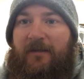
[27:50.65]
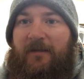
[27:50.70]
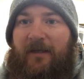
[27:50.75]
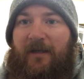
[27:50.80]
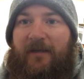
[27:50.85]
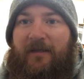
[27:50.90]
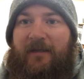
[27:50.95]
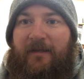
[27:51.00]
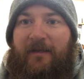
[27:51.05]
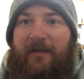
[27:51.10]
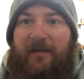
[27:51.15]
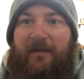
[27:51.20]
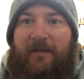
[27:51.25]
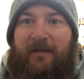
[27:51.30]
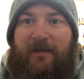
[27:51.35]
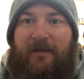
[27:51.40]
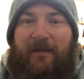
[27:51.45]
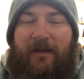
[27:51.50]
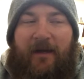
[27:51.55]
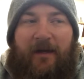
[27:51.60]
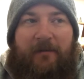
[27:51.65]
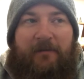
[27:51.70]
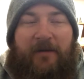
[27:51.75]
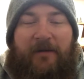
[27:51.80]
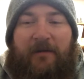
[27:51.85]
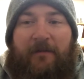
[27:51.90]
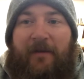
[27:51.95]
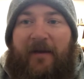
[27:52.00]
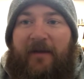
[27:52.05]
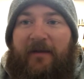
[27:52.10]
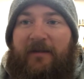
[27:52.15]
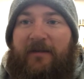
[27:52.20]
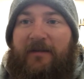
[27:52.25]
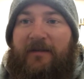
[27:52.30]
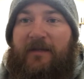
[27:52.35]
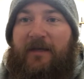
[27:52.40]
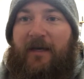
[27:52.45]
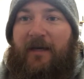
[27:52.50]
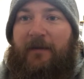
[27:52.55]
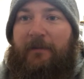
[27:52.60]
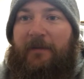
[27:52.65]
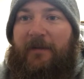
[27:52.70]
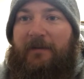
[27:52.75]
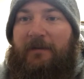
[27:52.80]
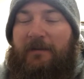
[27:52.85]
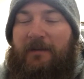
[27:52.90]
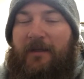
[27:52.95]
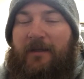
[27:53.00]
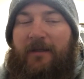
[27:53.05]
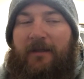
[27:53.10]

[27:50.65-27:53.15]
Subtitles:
I'm gonna make this happen.